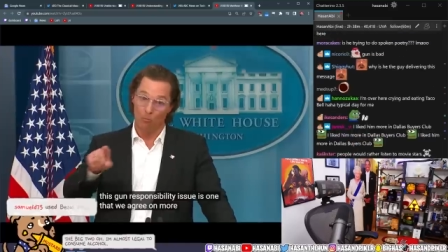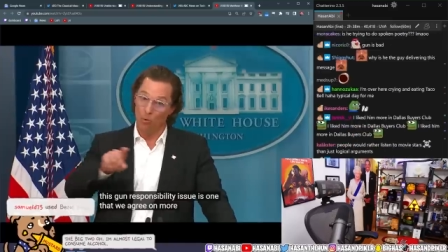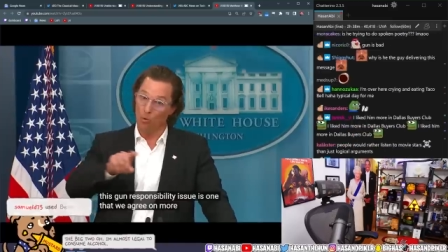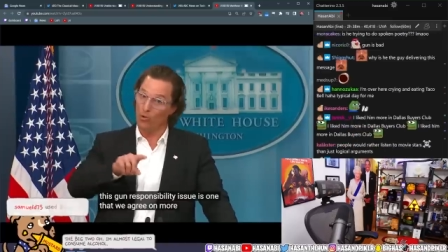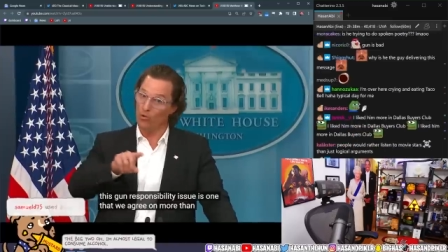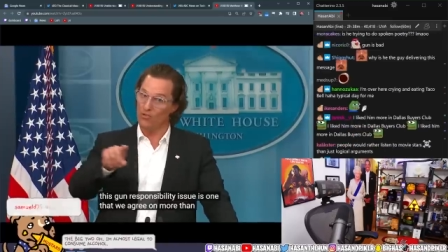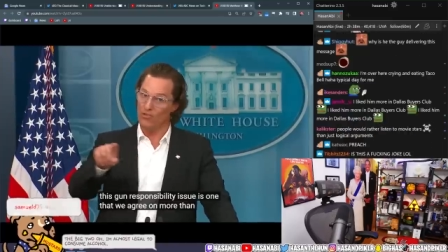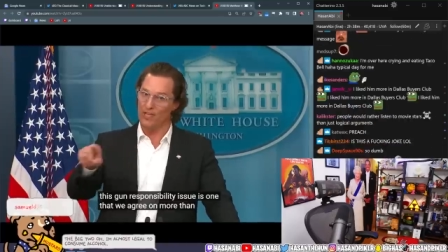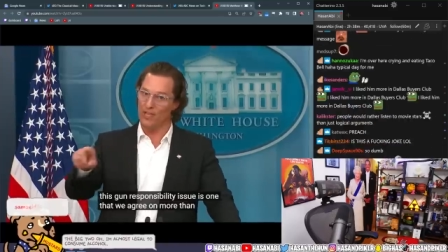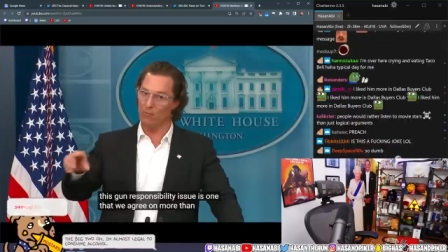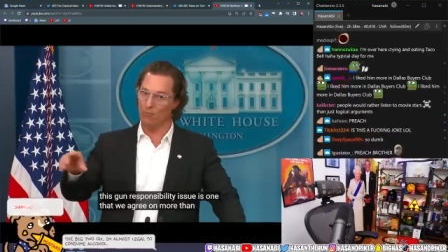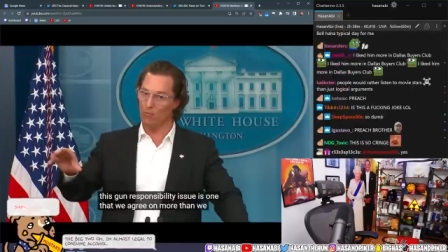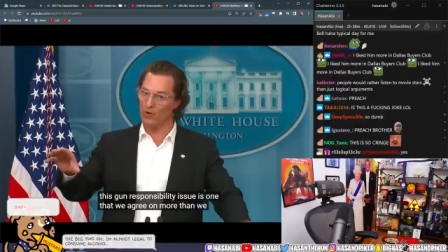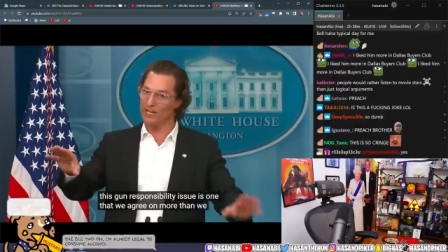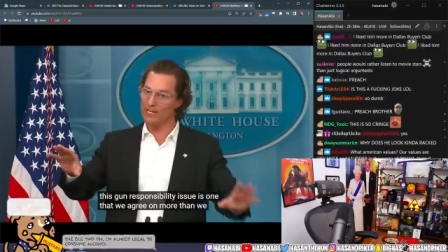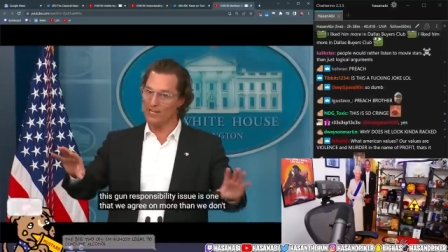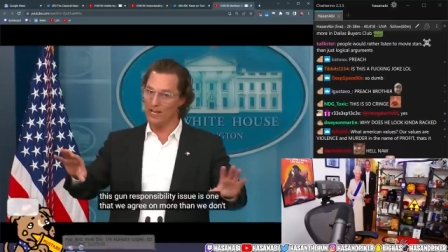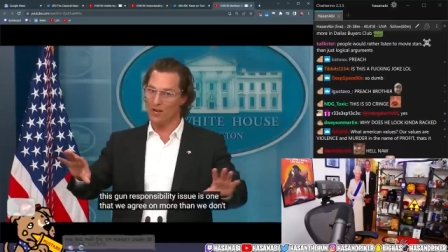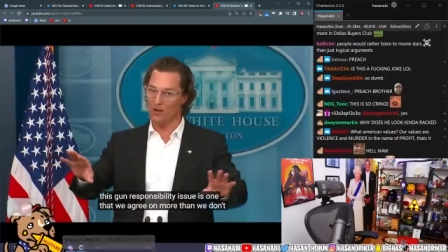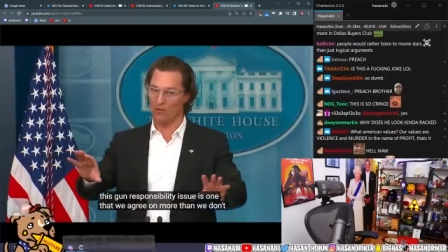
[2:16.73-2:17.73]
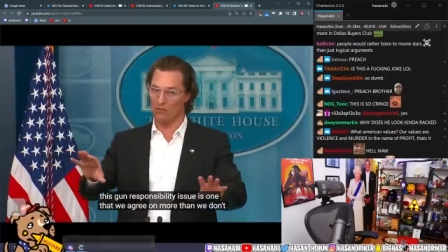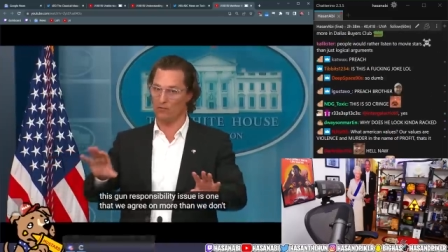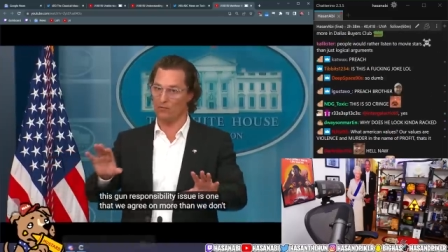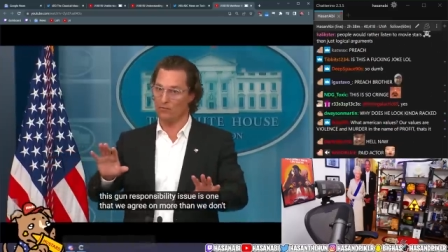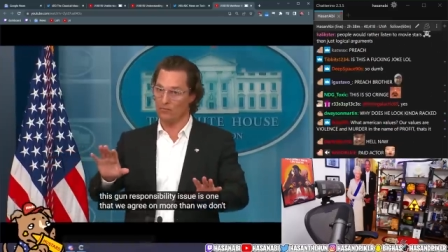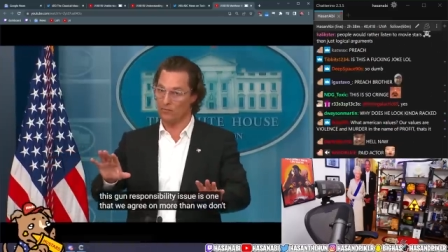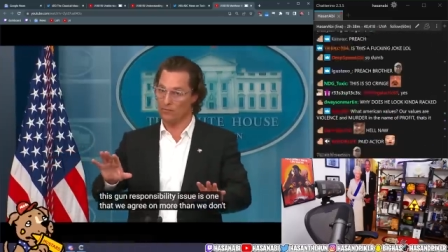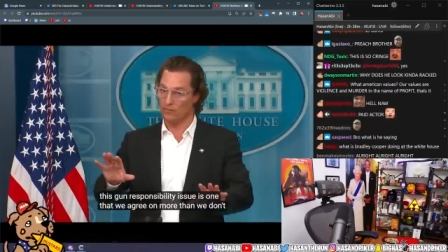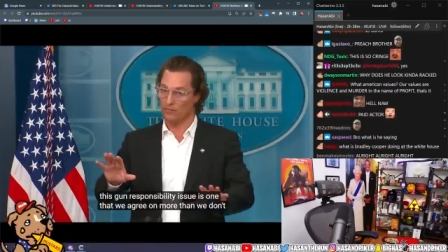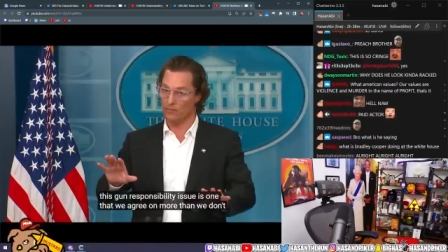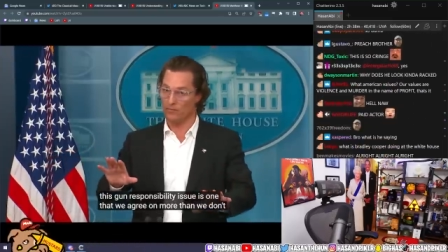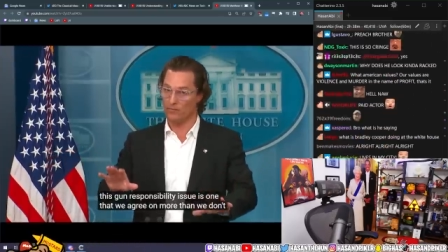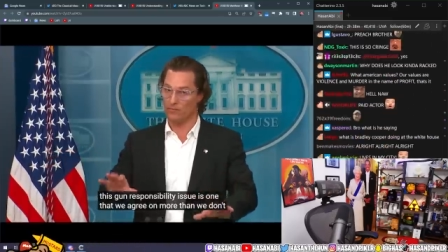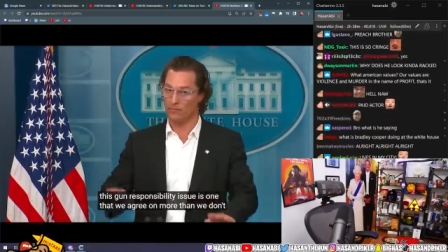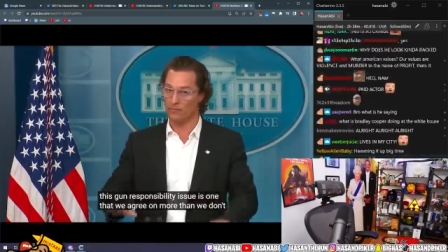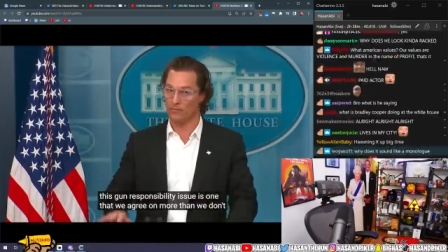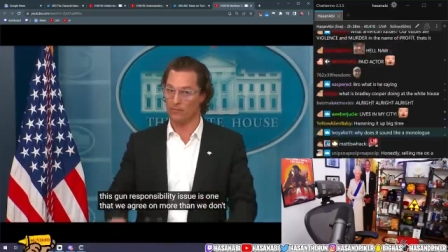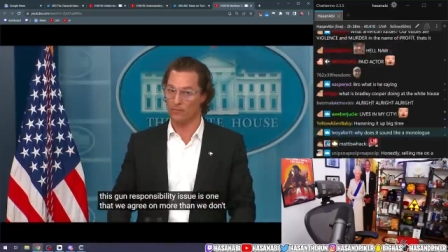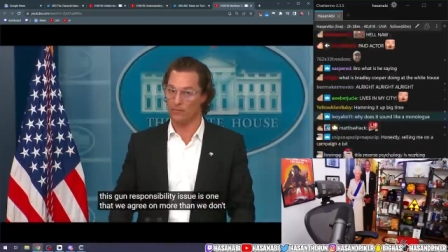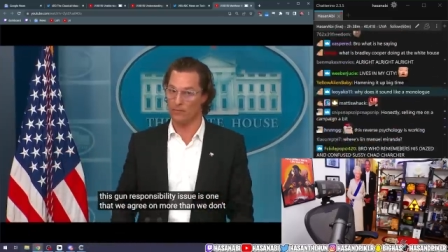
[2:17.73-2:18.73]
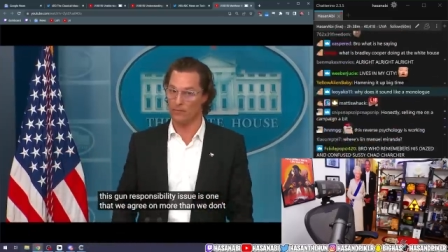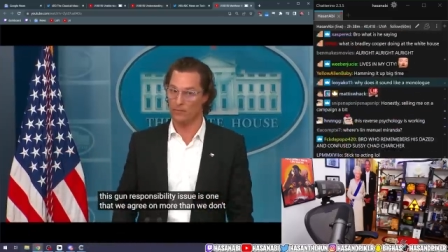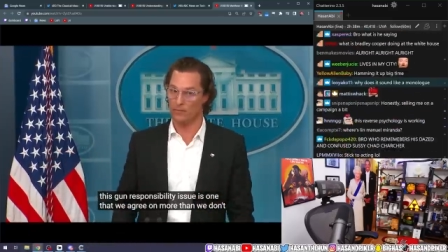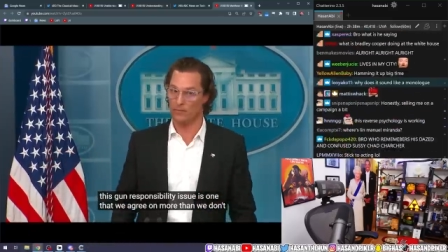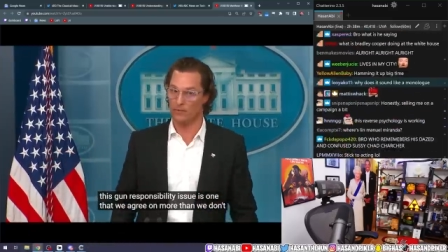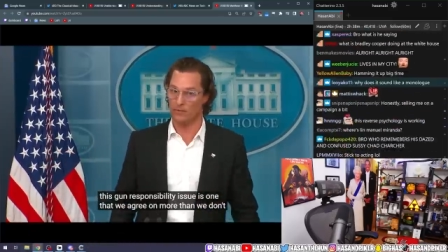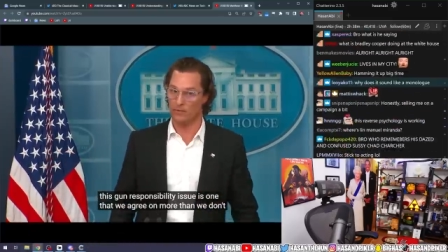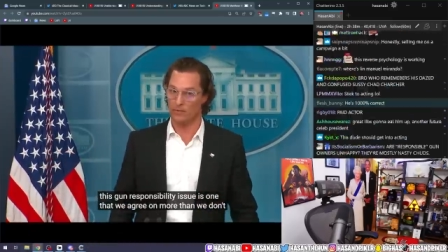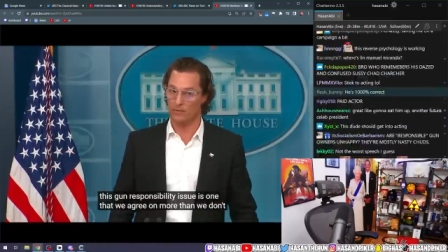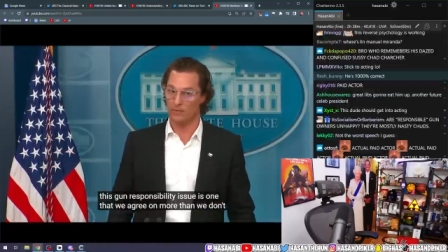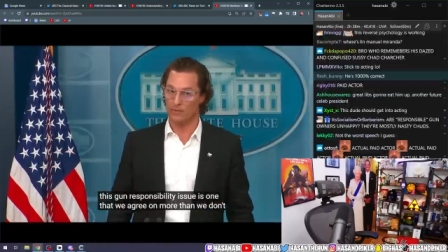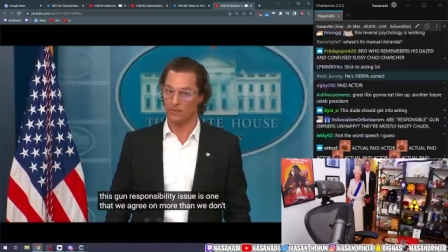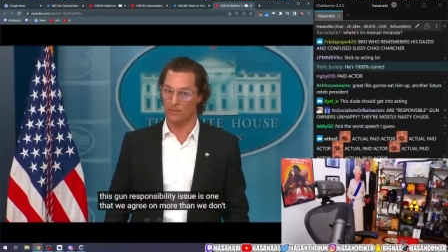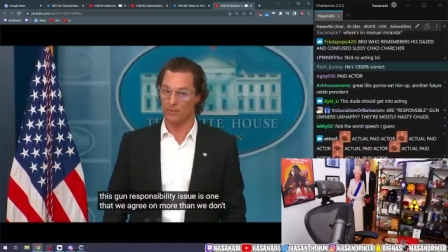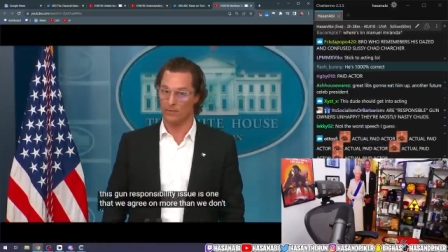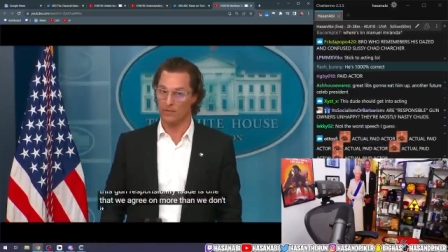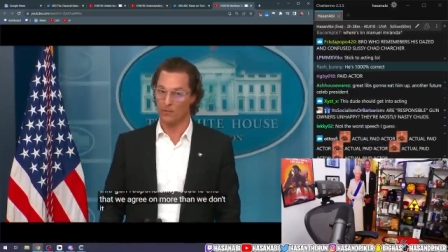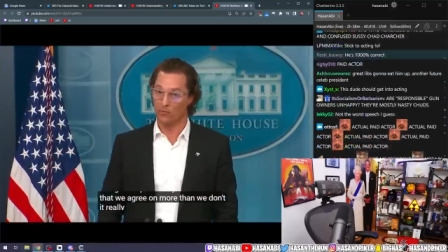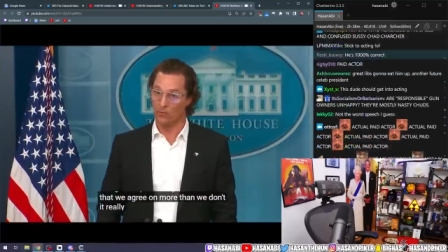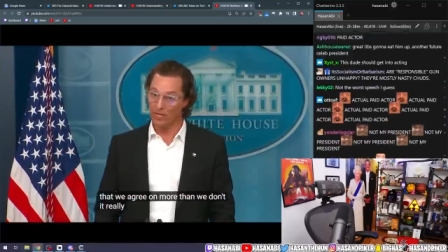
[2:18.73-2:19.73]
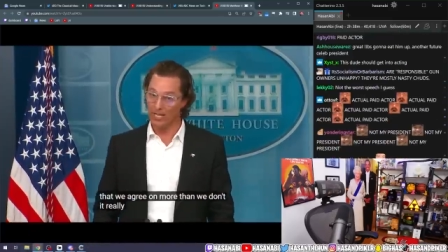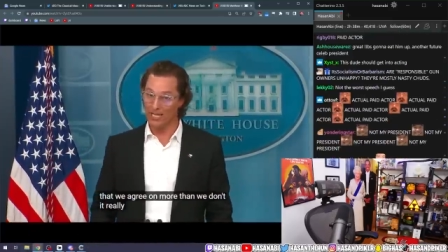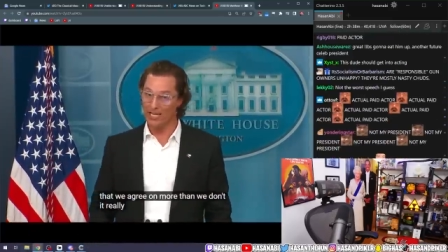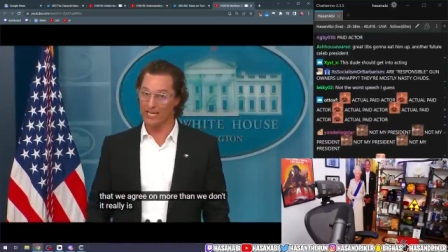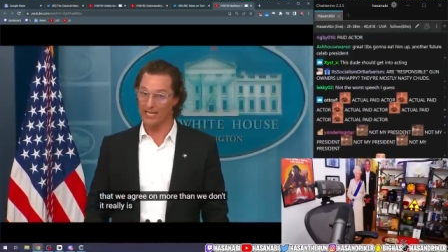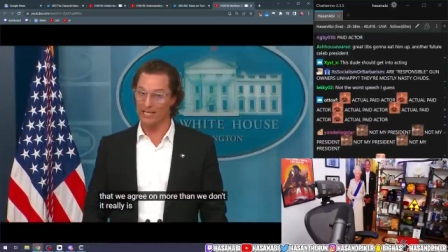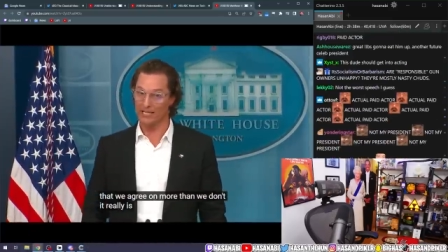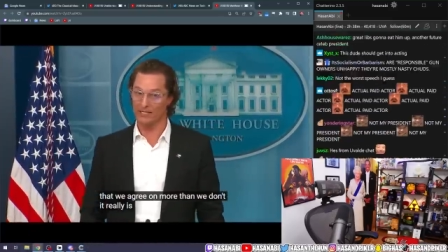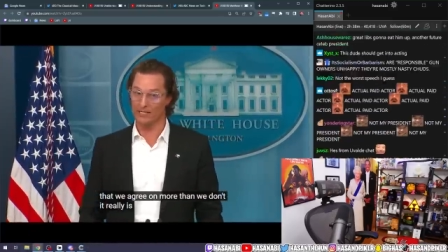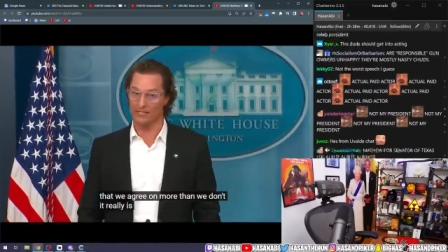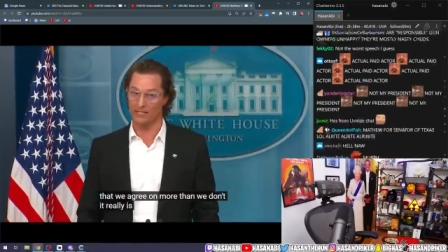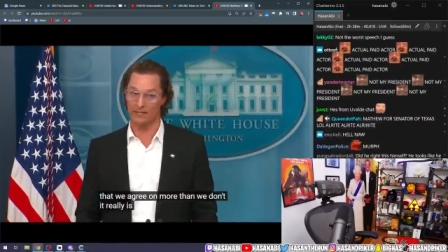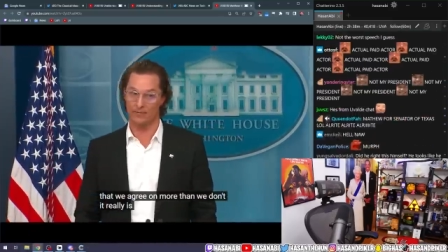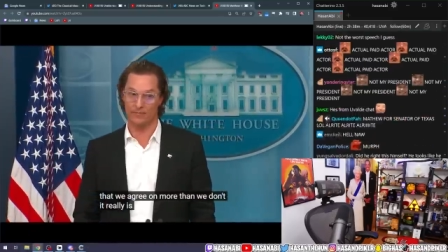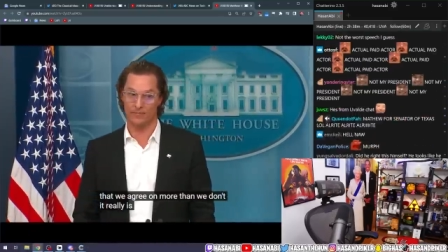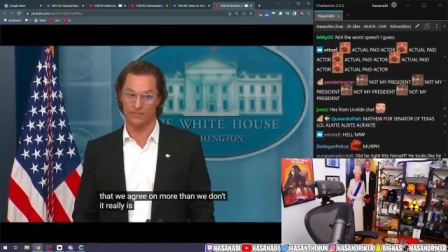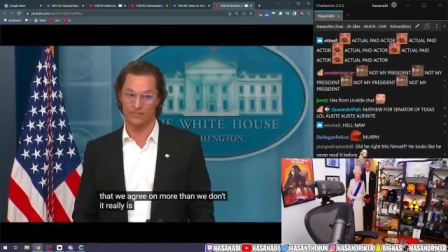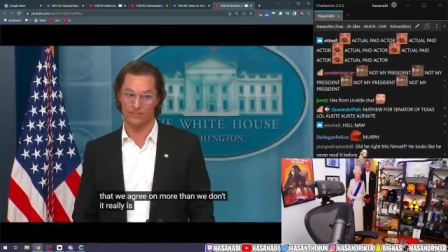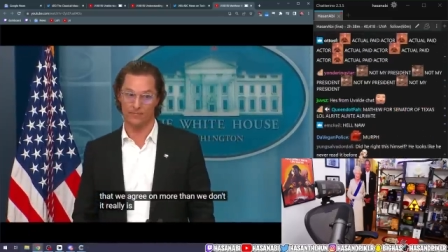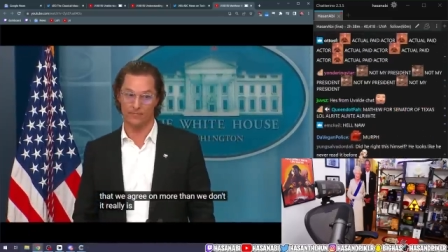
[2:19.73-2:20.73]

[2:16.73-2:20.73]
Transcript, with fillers: more than we don't. It really is.